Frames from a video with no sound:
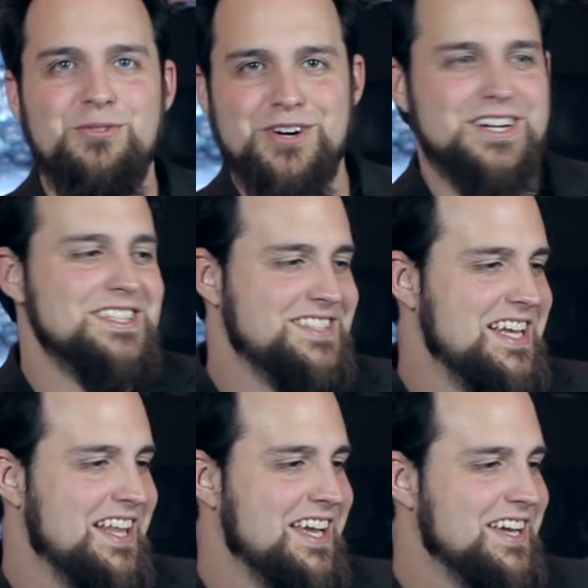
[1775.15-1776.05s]
we're gonna
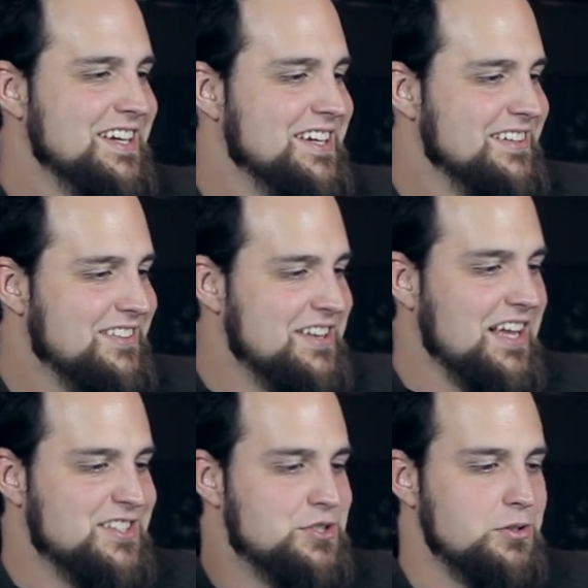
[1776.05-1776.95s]
see like the
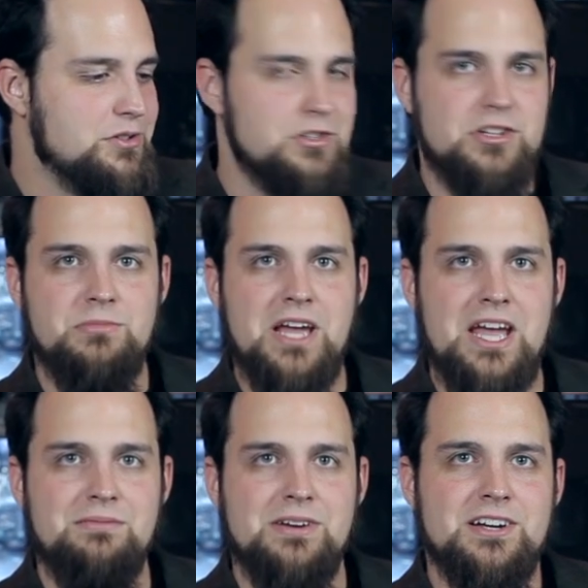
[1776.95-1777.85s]
next Duke Nukem
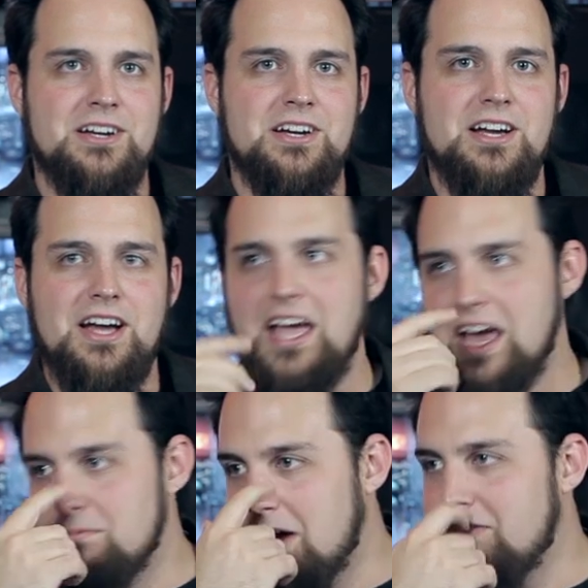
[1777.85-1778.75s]
game,
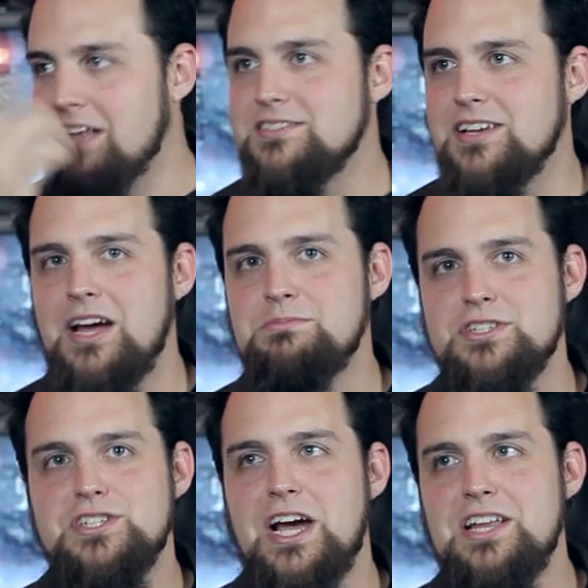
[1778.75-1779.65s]
and by that time,
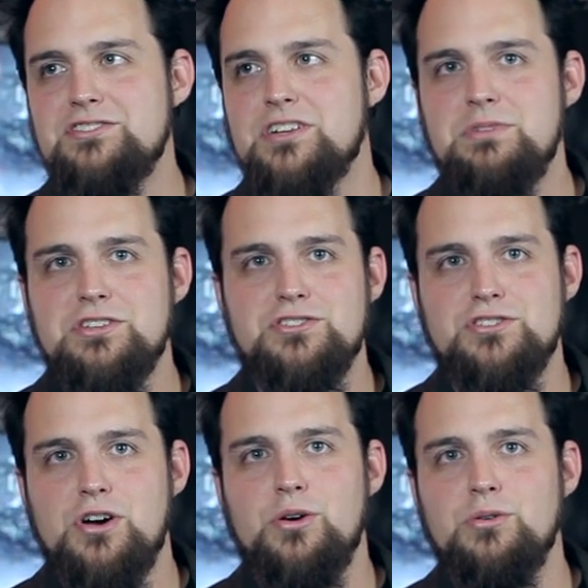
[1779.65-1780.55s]
society is gonna be
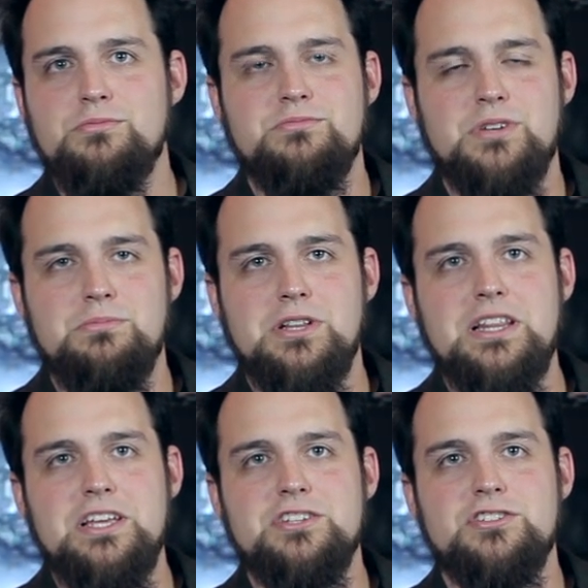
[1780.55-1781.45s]
so
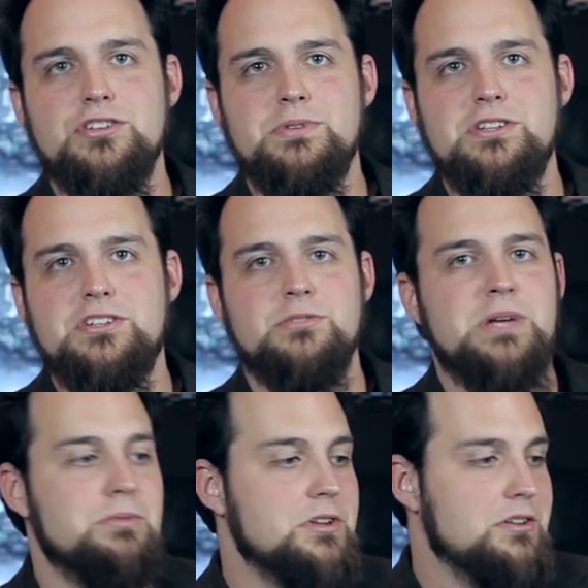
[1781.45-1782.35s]
completely stupid that you'll be
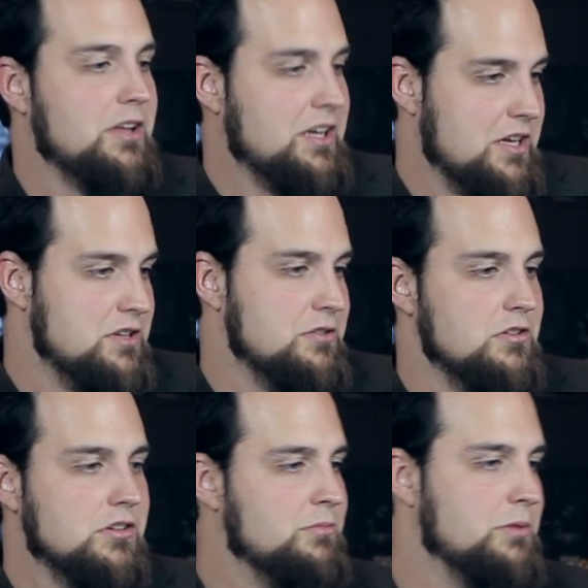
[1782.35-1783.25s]
able to like in Duke
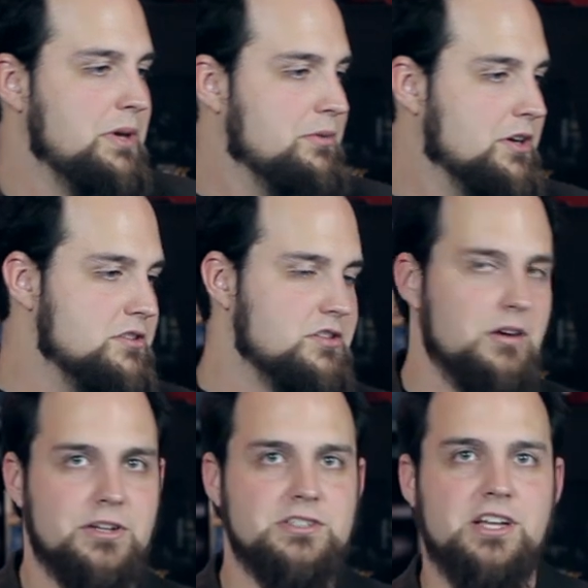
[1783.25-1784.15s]
Nukem, you'll be able to go to
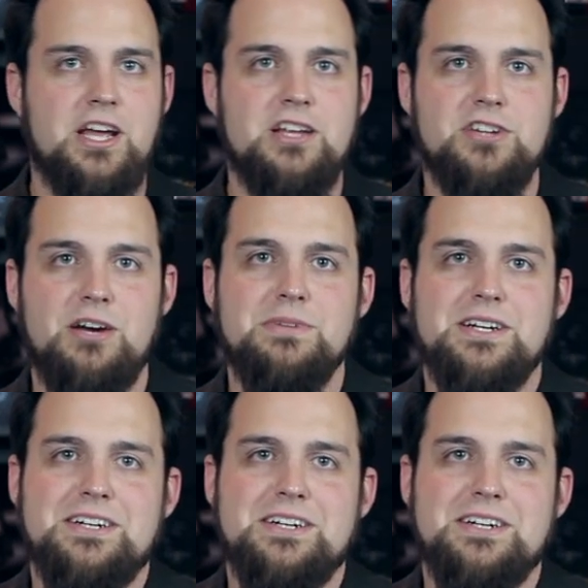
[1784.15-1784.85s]
Starbucks and get a hand job.